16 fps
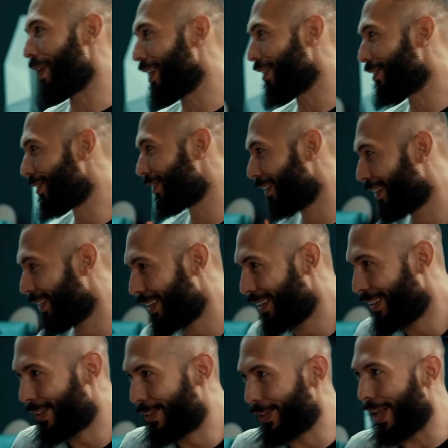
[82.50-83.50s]
minutes.
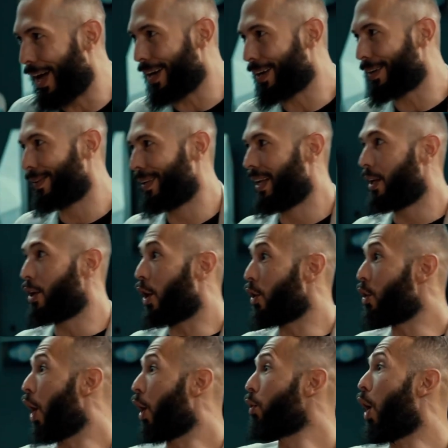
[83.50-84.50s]
Good luck.
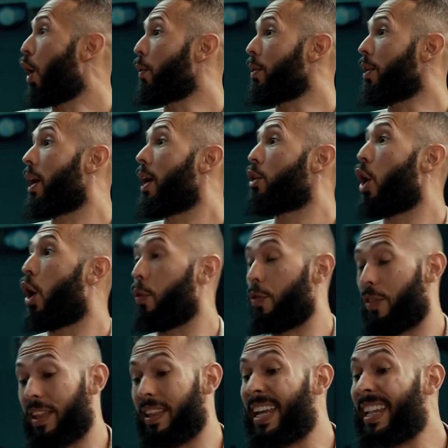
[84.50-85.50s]
202 30 minutes.
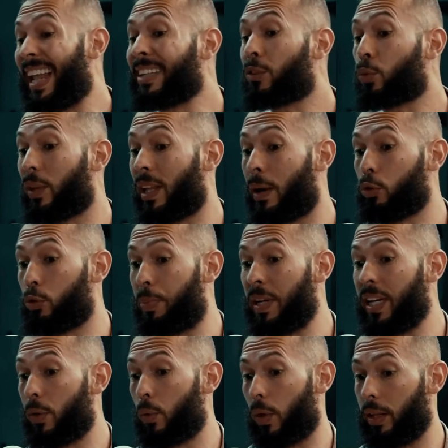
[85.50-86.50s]
No, that's what that was
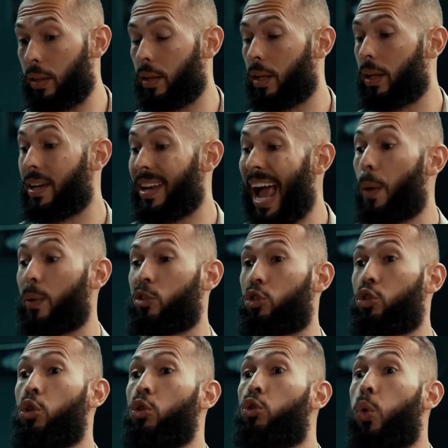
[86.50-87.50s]
beaten with. Now
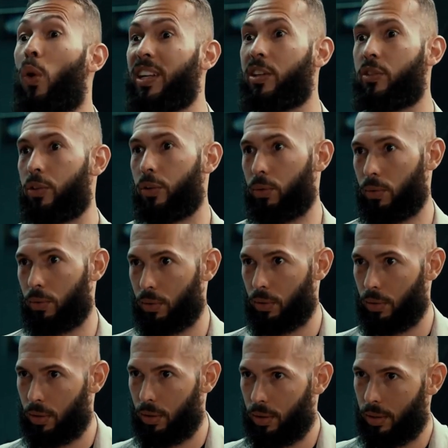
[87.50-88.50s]
it's 222.
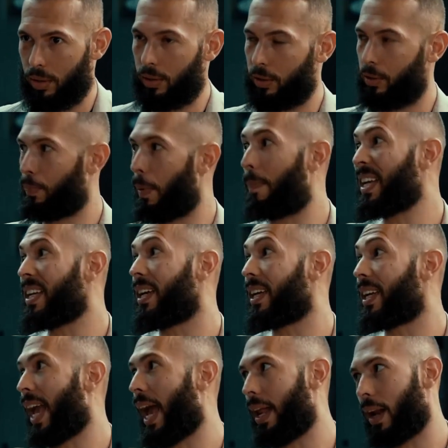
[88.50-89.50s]
Been beaten
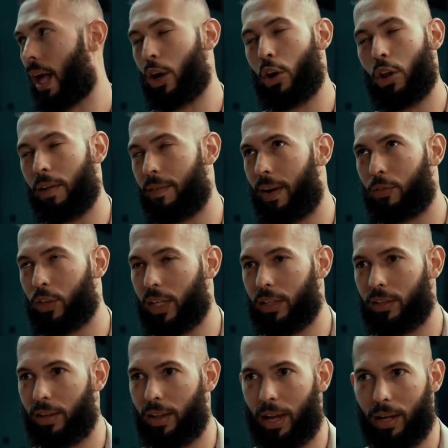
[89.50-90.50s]
again. I don't know if I'll ever
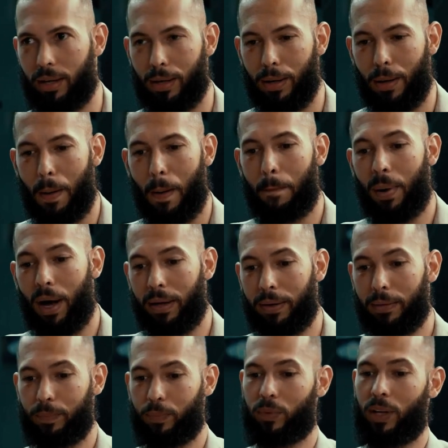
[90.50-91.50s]
get to that.
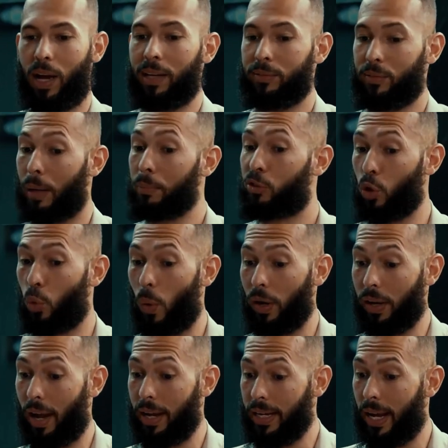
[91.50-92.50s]
But I'm still
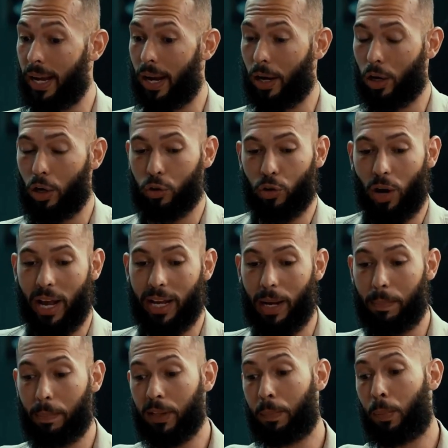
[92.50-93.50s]
198, I've got to try
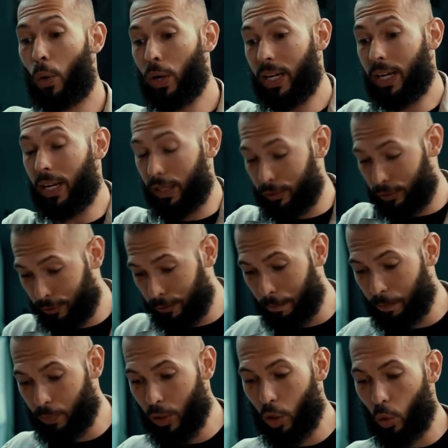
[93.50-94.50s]
again. But the point is,
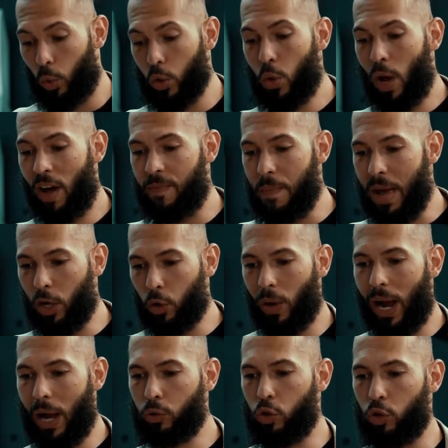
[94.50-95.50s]
when you have men
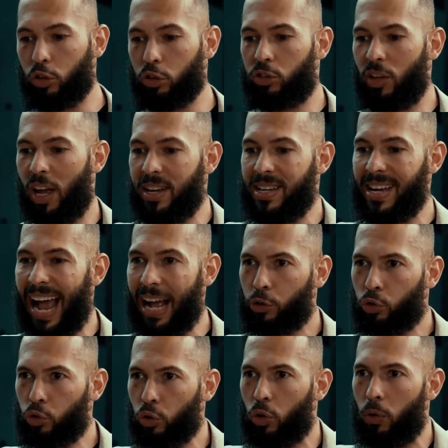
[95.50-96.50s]
around you, there's that
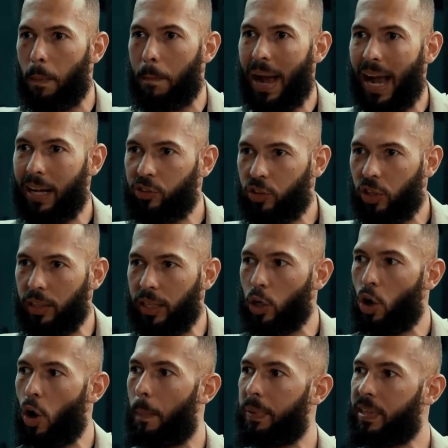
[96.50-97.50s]
natural
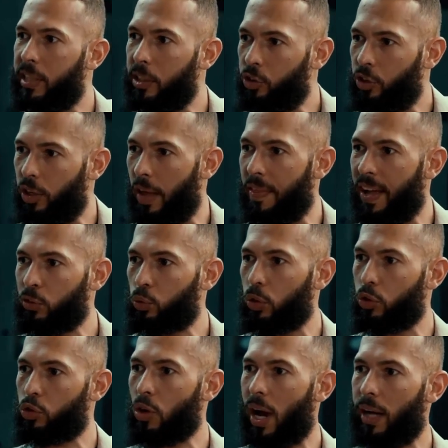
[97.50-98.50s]
masculine competition, and that's
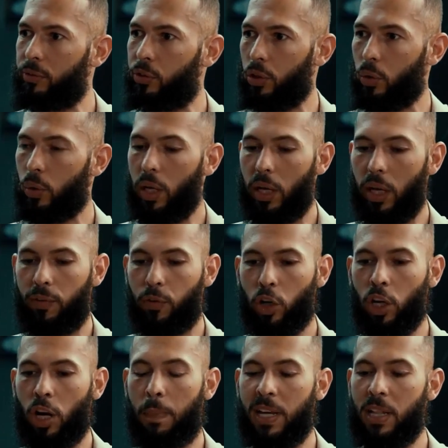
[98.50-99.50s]
what drives you. If
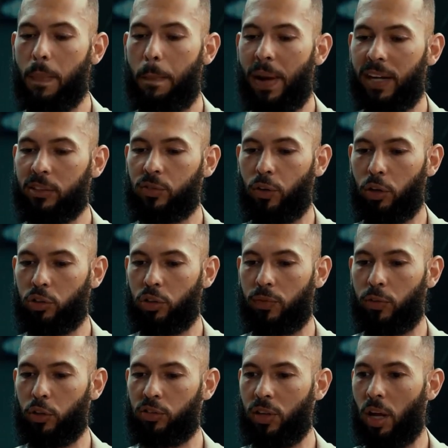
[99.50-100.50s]
you're going to be the best version
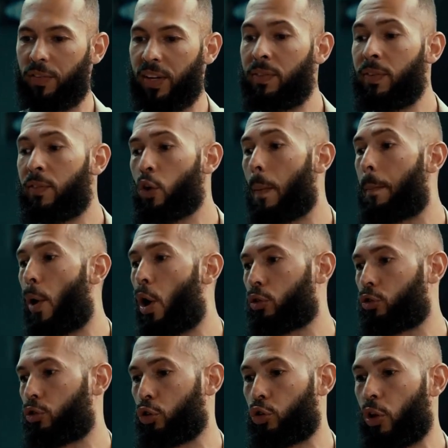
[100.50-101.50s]
of yourself, even if you're a
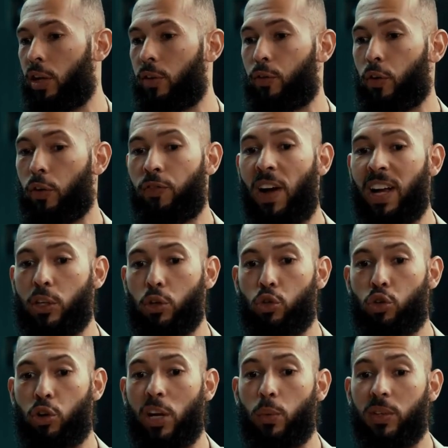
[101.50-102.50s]
boxer training for a fight,
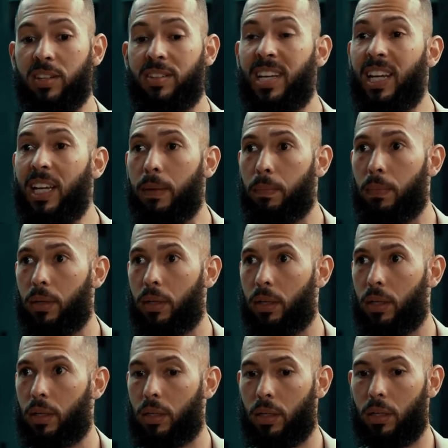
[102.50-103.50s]
you train with a team.
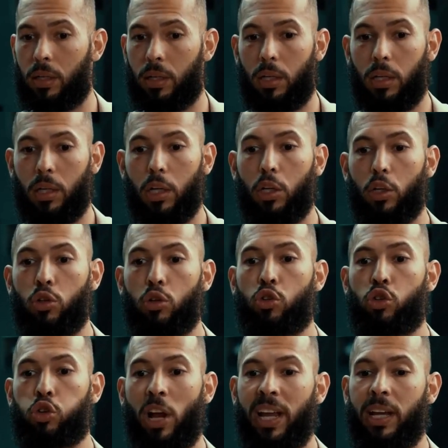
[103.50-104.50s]

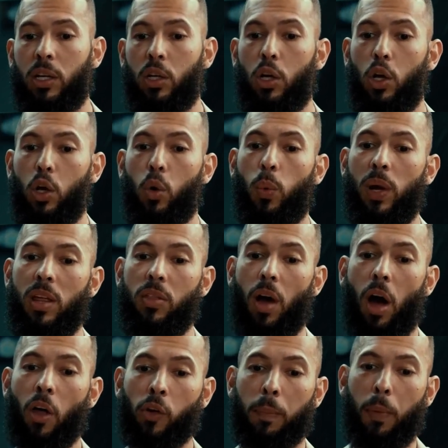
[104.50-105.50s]
You train
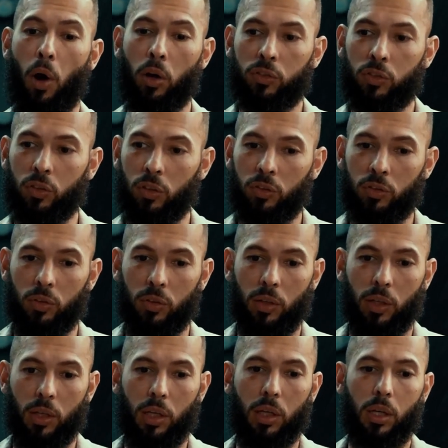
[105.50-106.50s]
with other boxers.
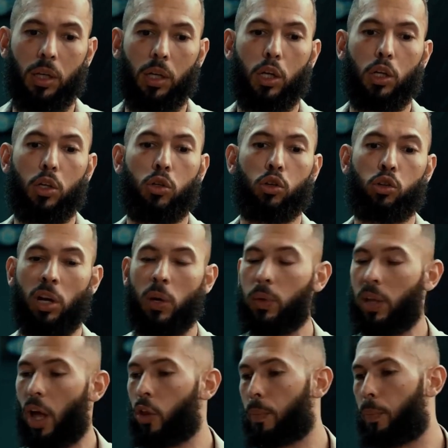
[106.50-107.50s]
You train
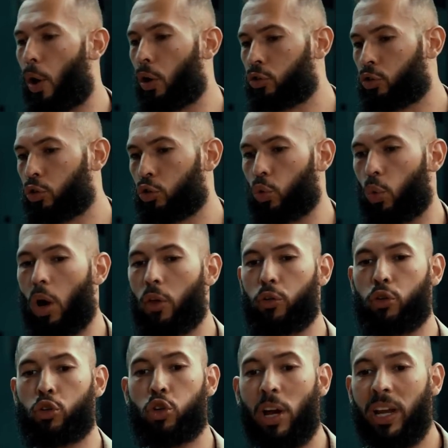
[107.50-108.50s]
with other boxers or
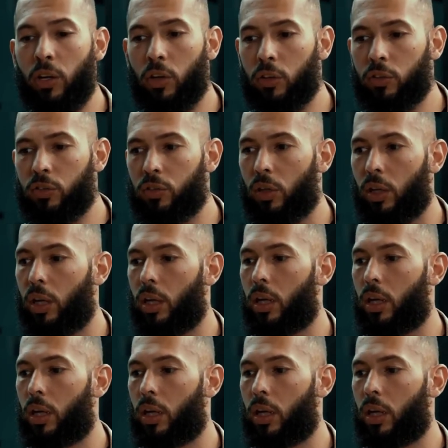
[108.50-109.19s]
other trainers.